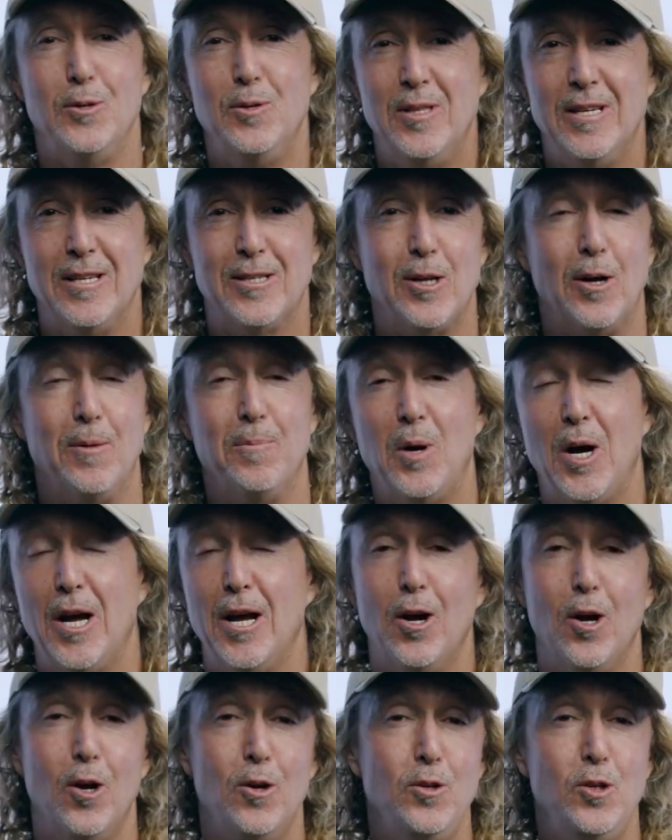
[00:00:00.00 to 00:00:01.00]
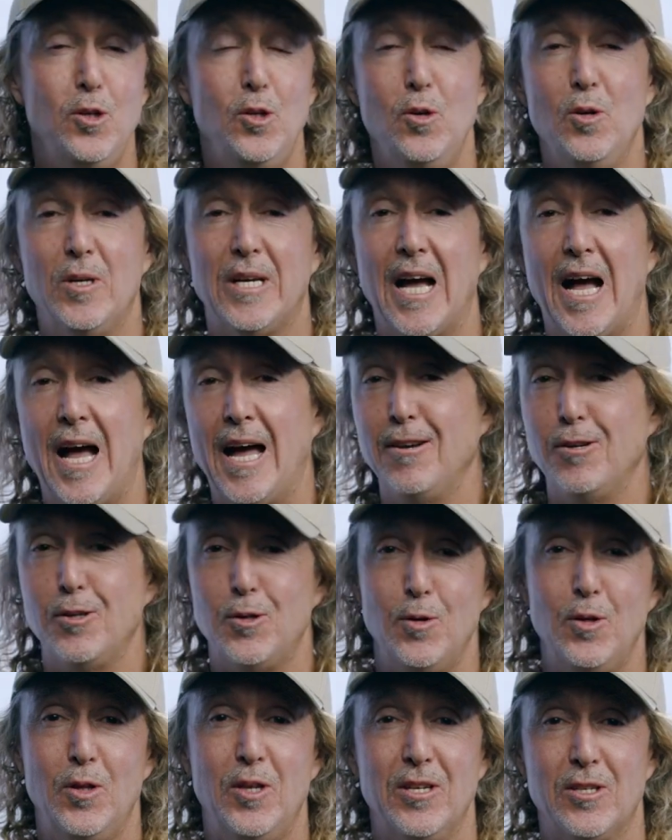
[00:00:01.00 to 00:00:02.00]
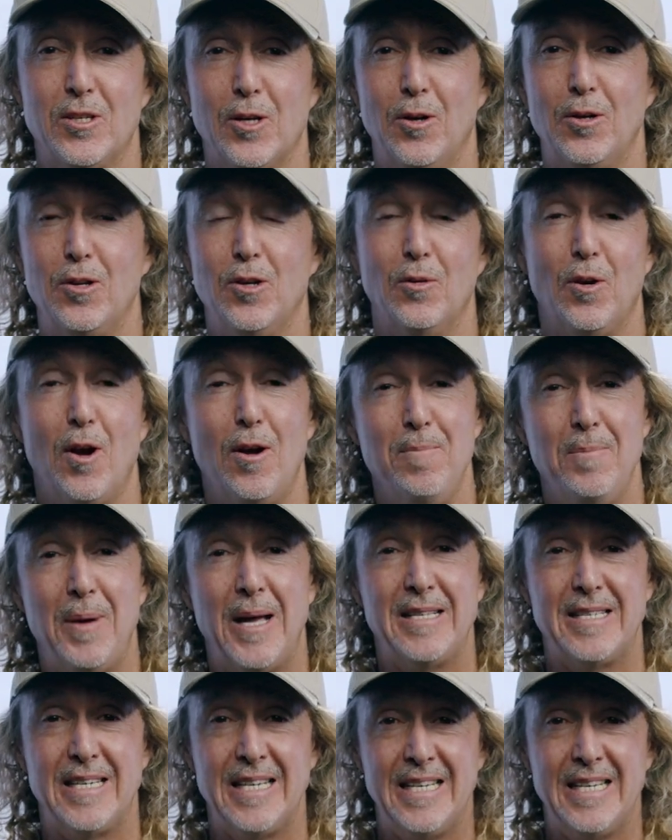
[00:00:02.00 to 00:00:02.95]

do this on my own. You can't do this on your own. But